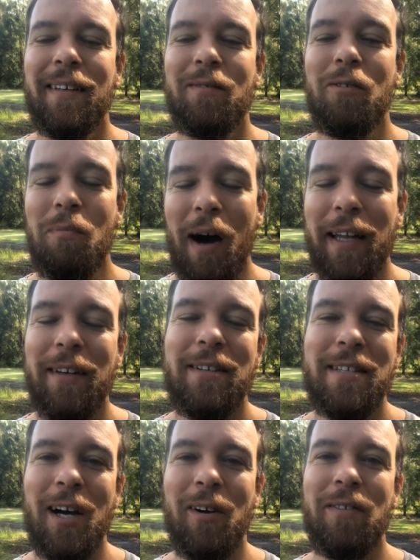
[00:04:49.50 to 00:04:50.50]
remind
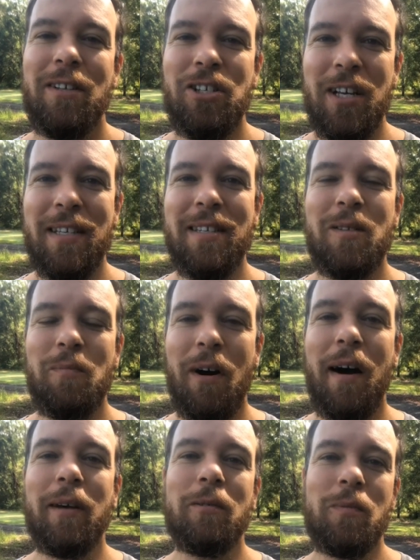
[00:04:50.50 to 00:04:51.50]
yourself that Jesus'
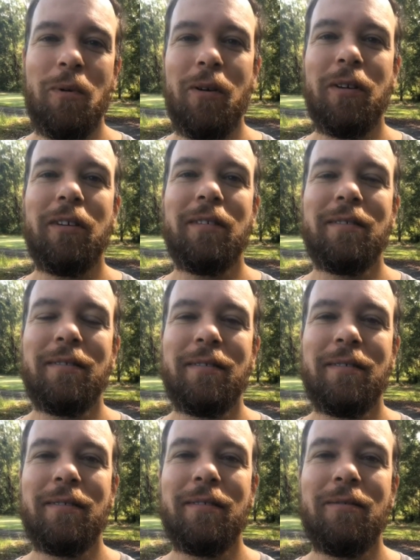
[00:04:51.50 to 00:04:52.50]
body was broken.
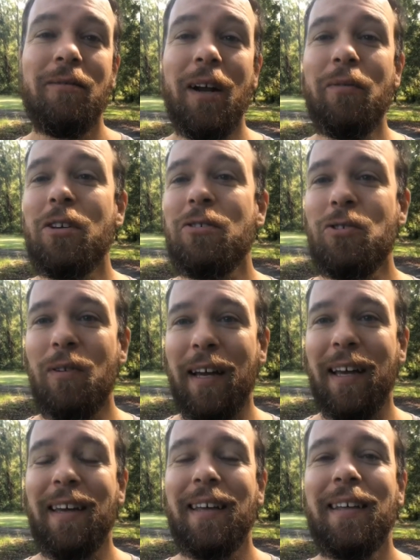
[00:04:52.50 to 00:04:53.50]
Whenever you
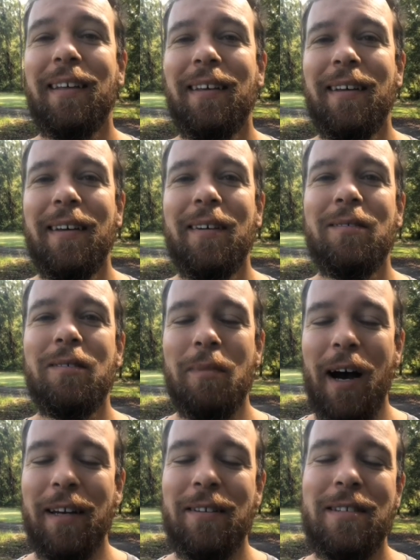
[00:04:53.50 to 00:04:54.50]
drink,
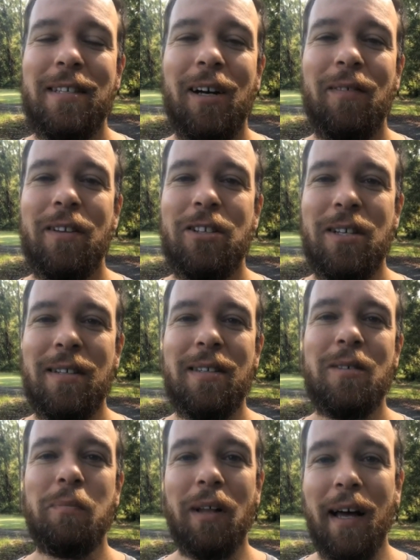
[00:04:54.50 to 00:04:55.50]
remind yourself that
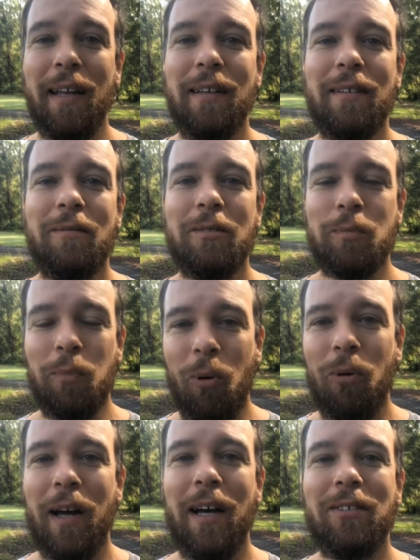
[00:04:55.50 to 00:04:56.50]
Jesus' blood was
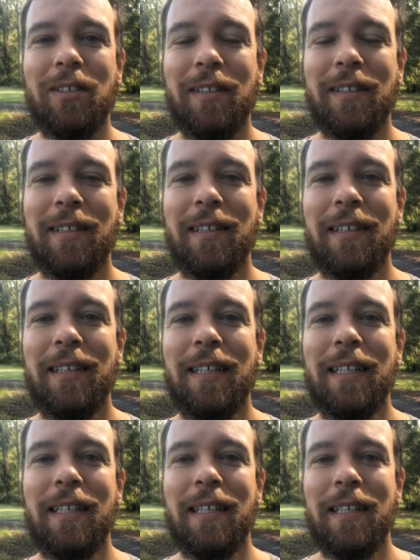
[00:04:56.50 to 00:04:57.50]
poured out.
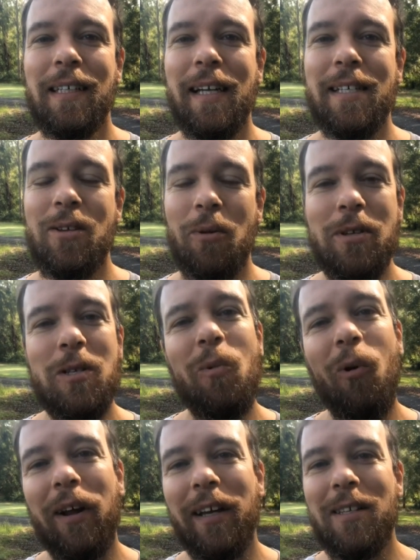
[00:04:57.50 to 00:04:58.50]
And so this
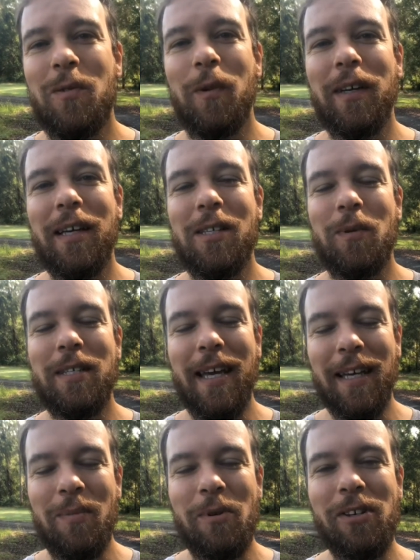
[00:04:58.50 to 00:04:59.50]
morning, as we
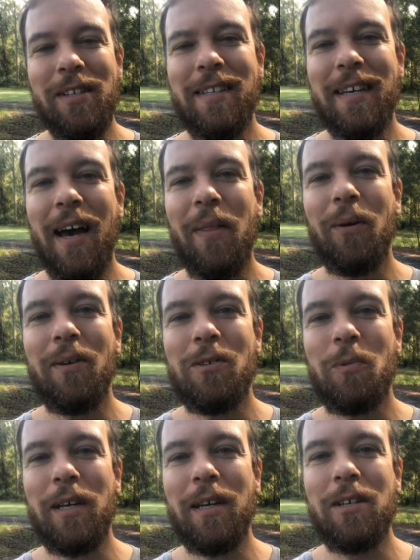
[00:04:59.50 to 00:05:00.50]
take communion together,
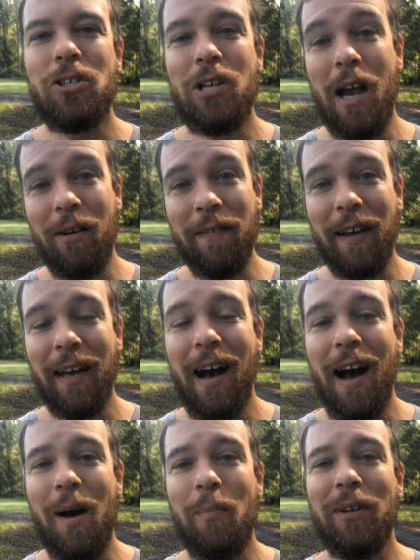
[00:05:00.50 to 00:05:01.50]
as we share in the
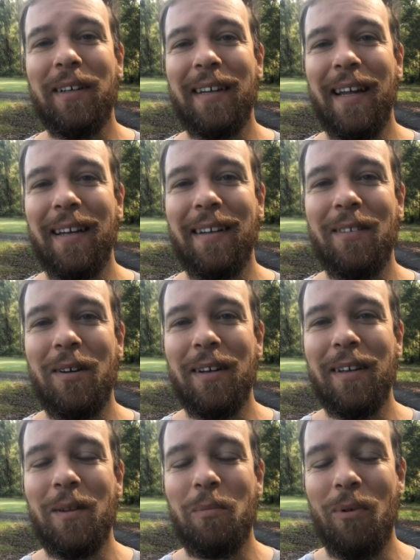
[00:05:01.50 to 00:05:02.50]
cup and in
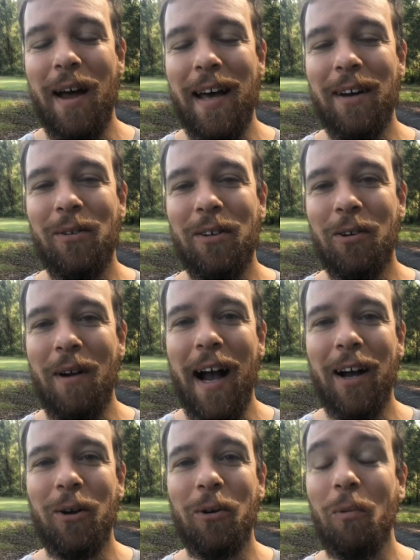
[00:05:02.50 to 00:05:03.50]
the bread or the
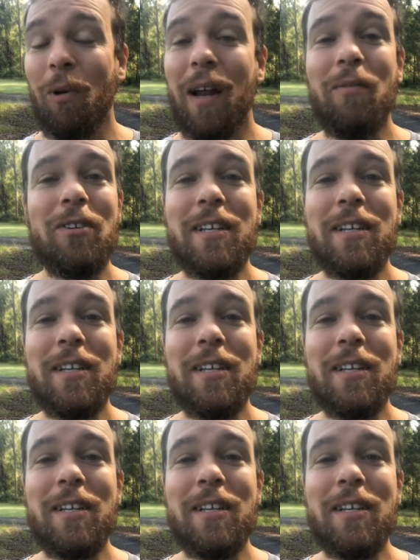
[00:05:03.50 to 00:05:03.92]
cracker or whatever